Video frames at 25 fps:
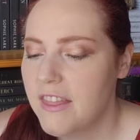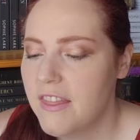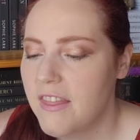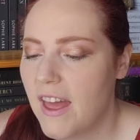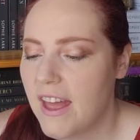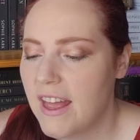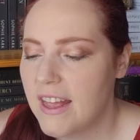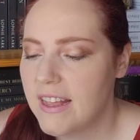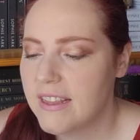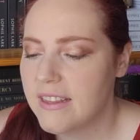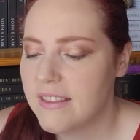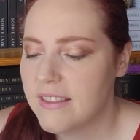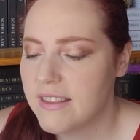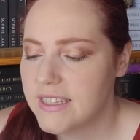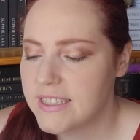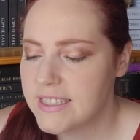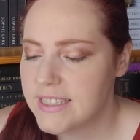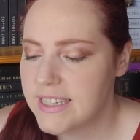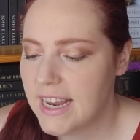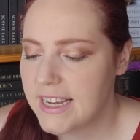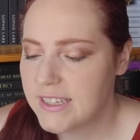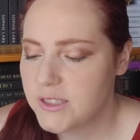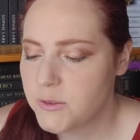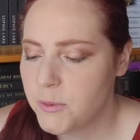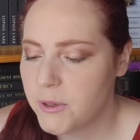that
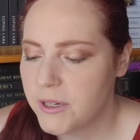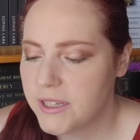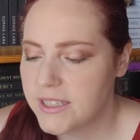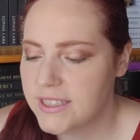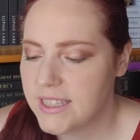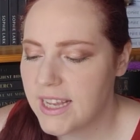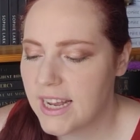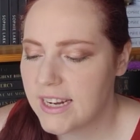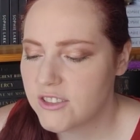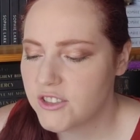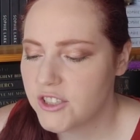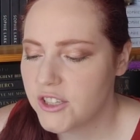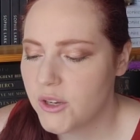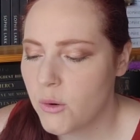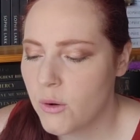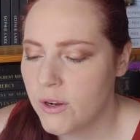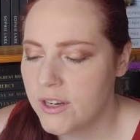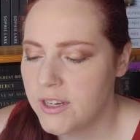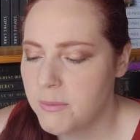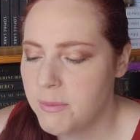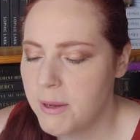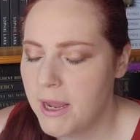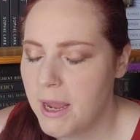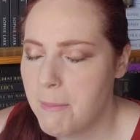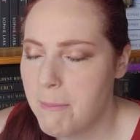this next book is actually
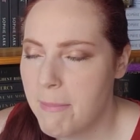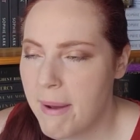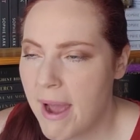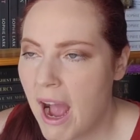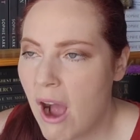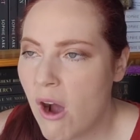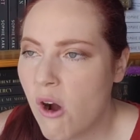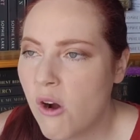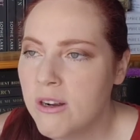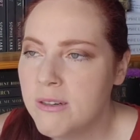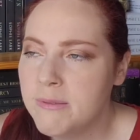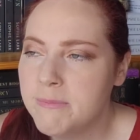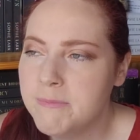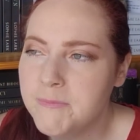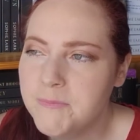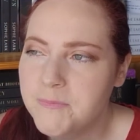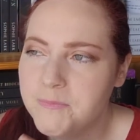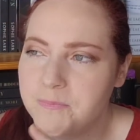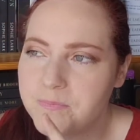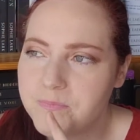going to be about